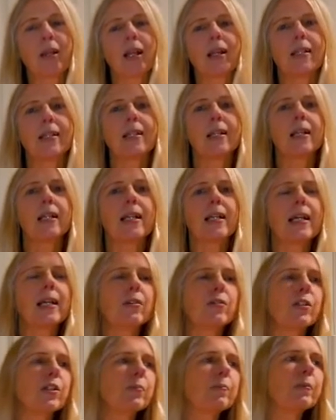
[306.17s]
It's not
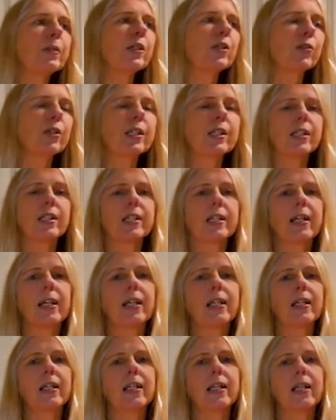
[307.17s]
allowed to be treated
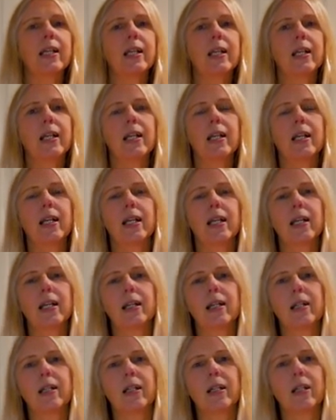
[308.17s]
any
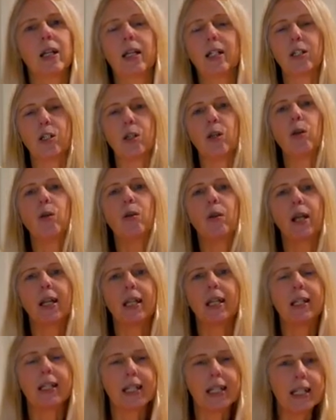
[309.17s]

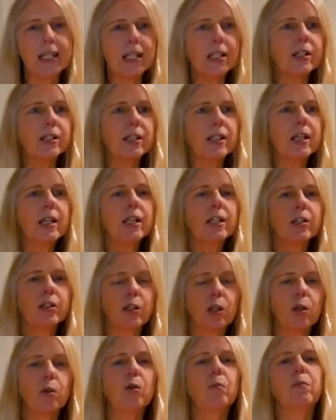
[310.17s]
any of the heat to
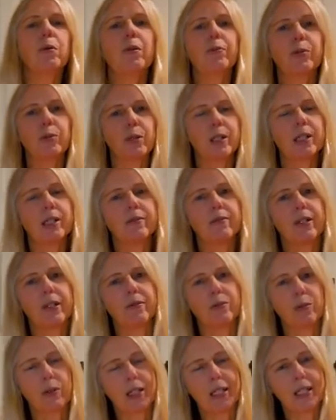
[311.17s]
go above
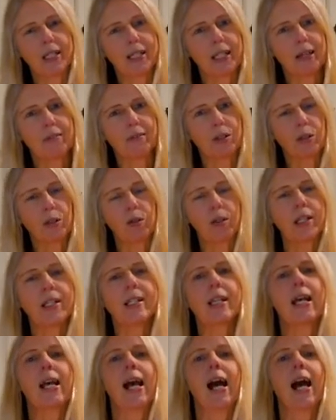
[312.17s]
25, 27 degrees.